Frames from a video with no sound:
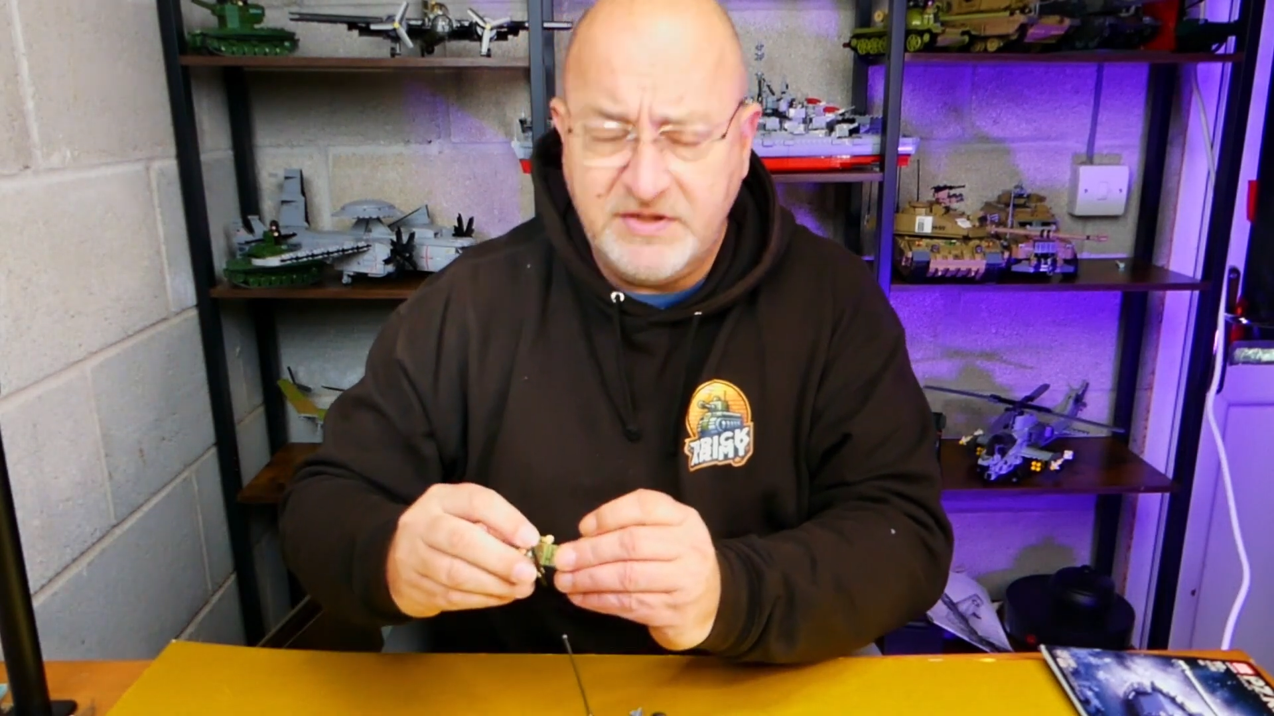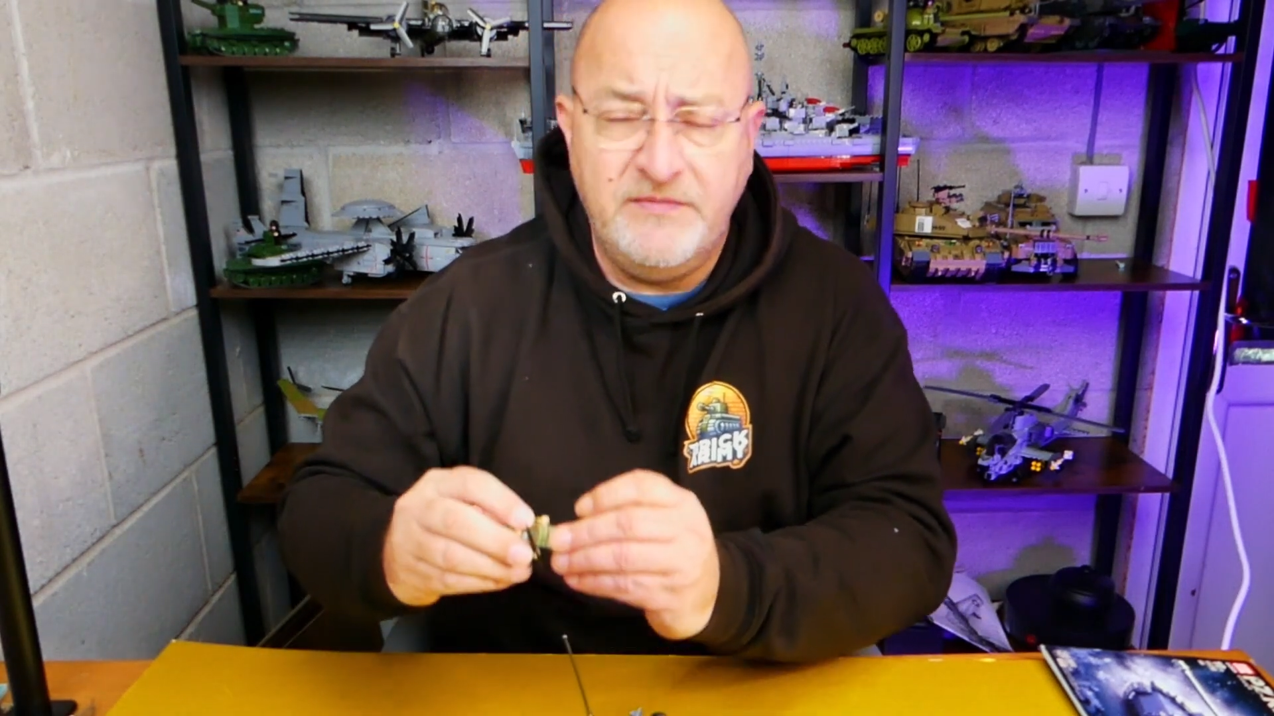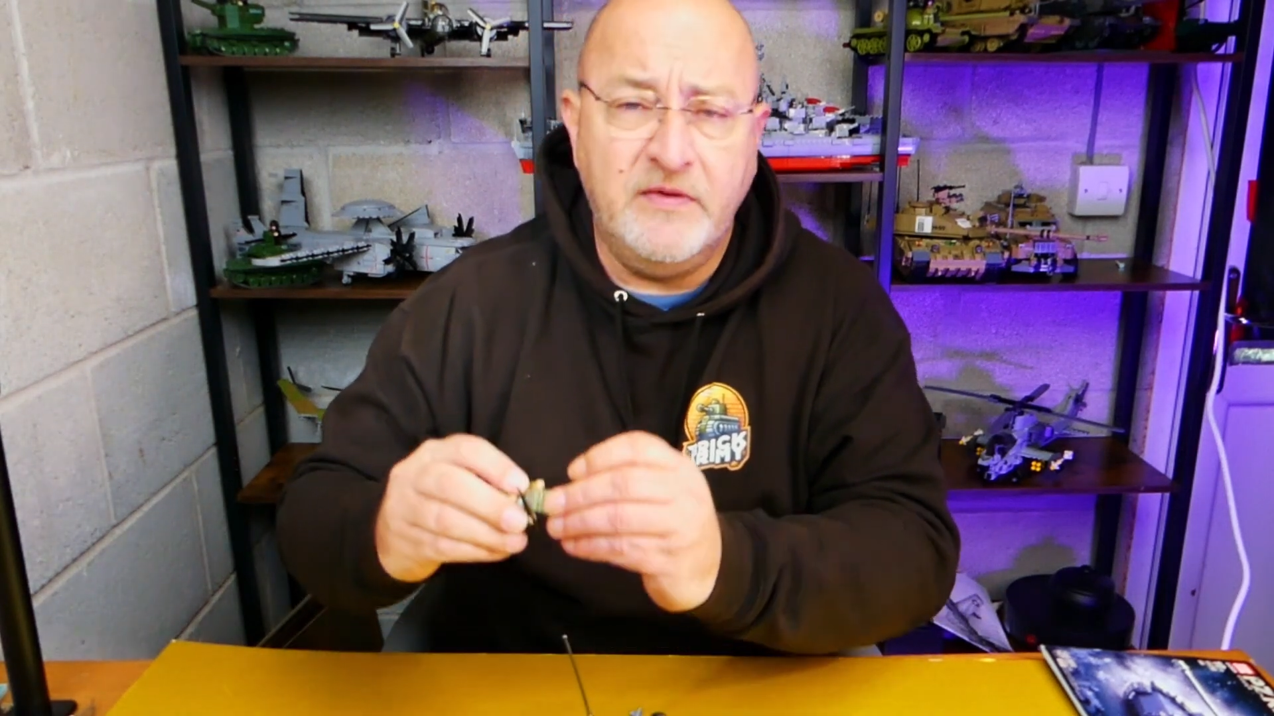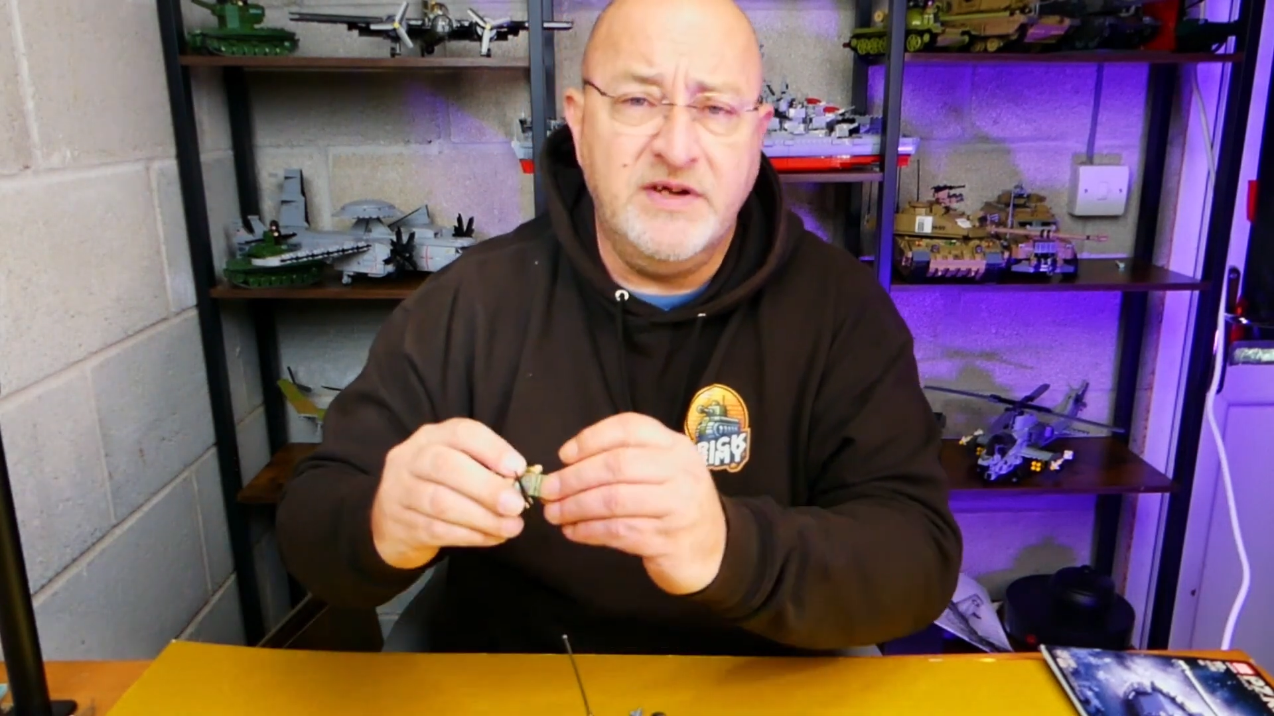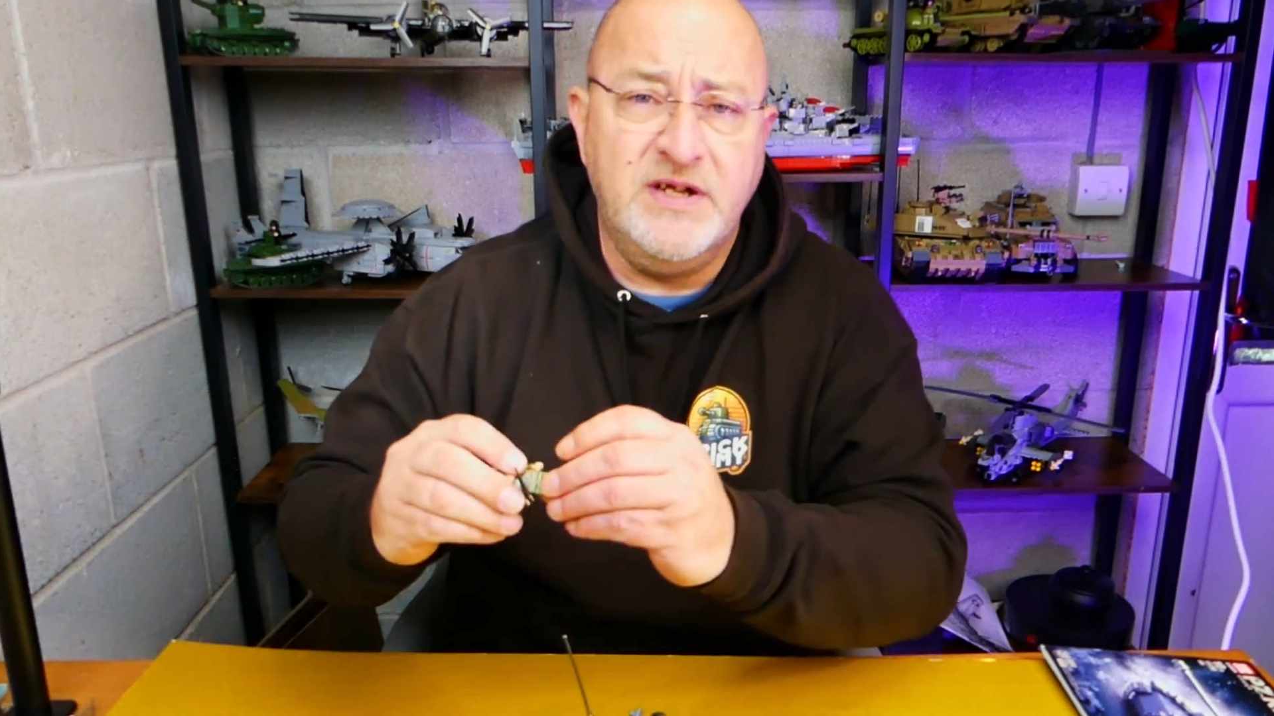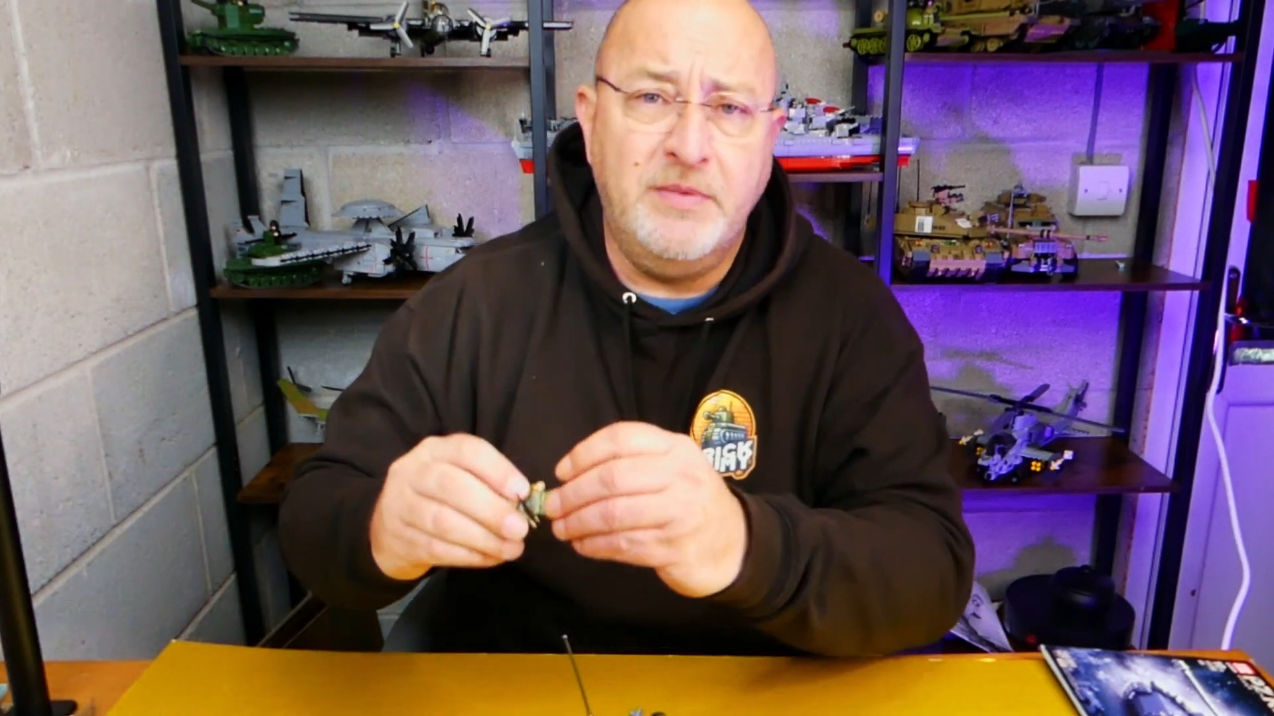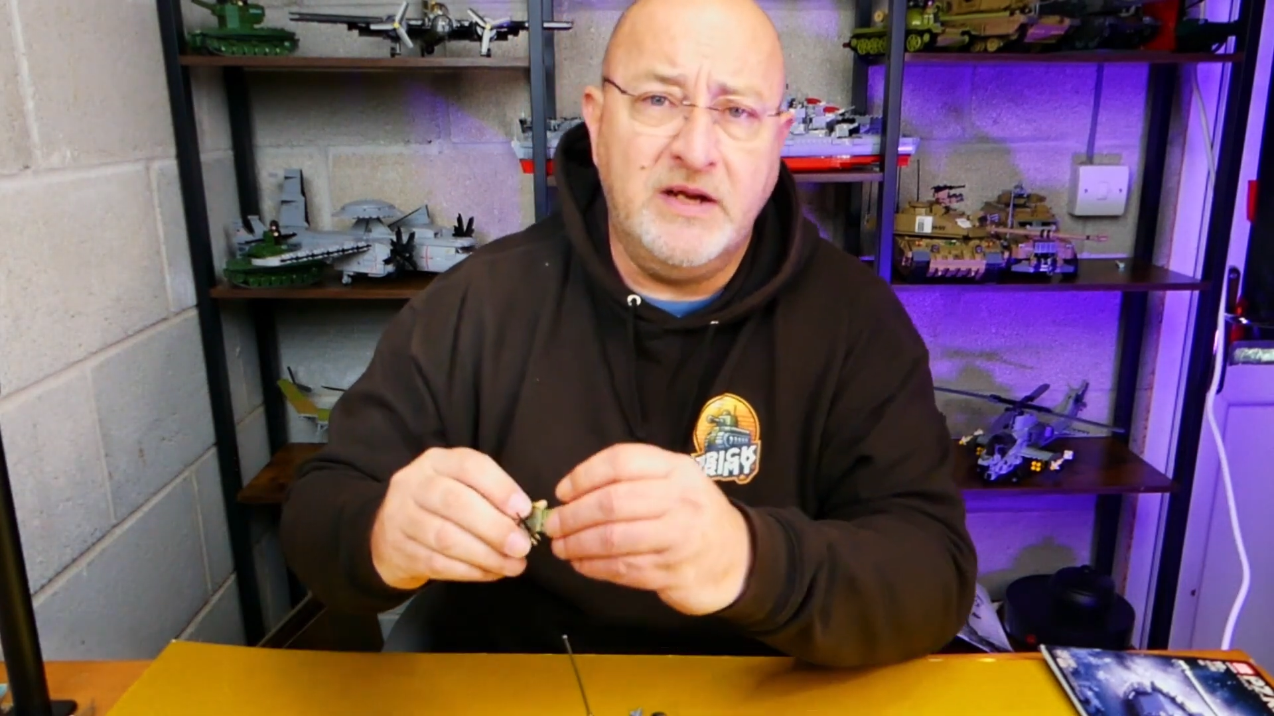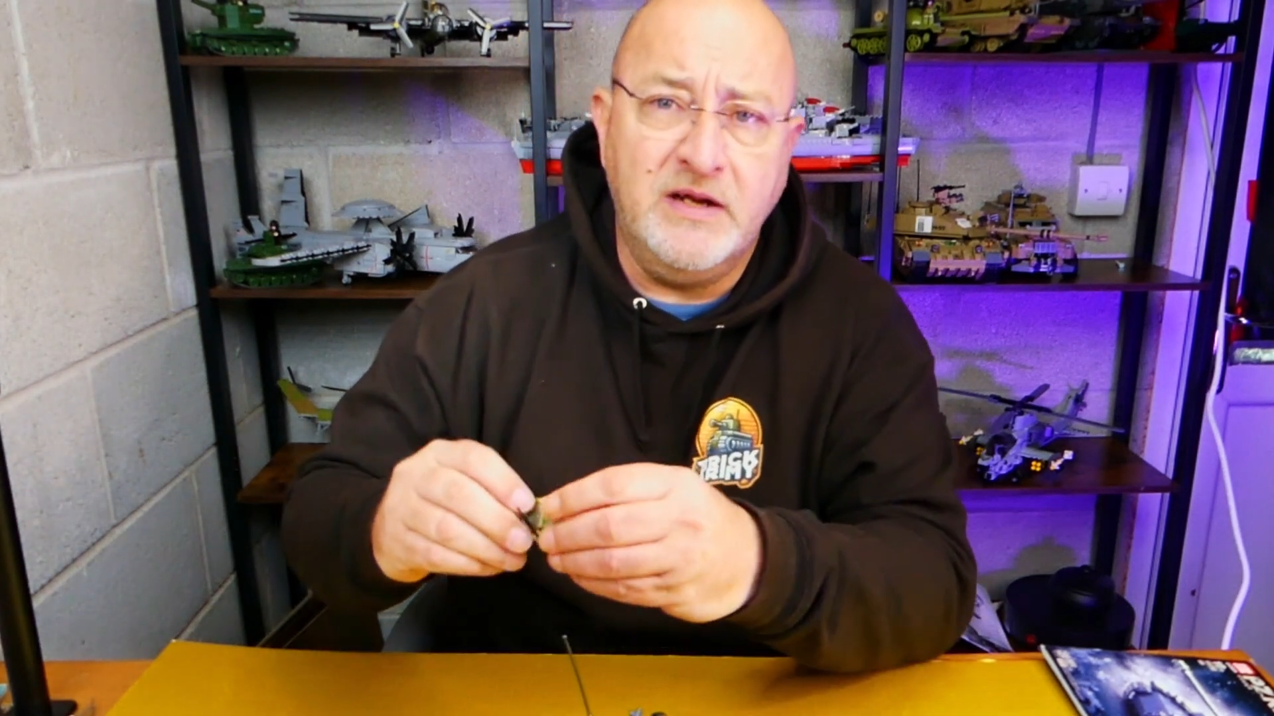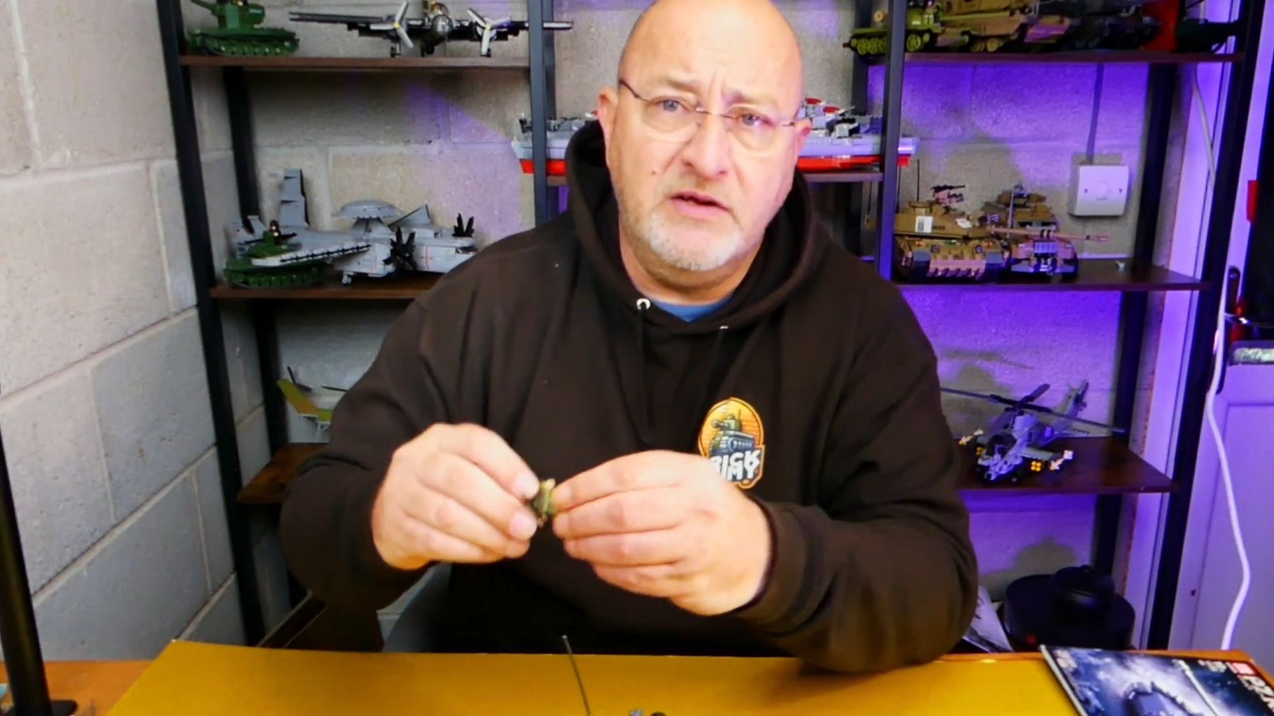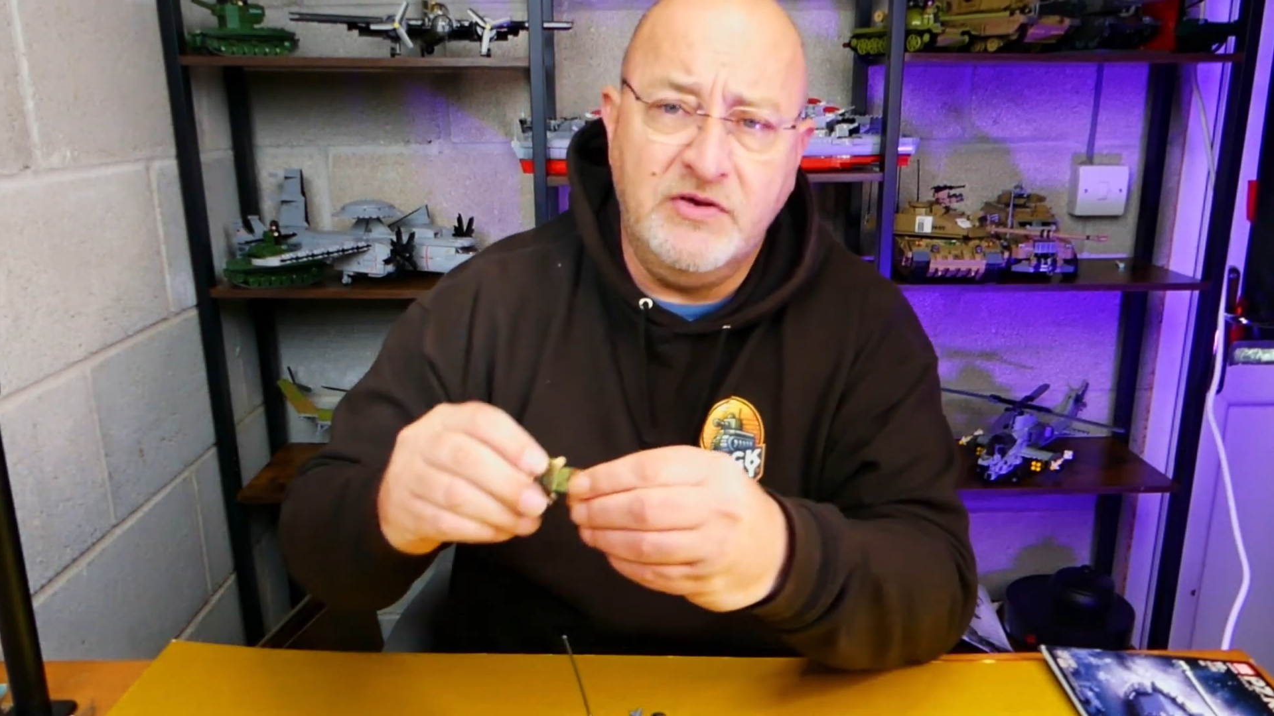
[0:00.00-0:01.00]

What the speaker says: very typically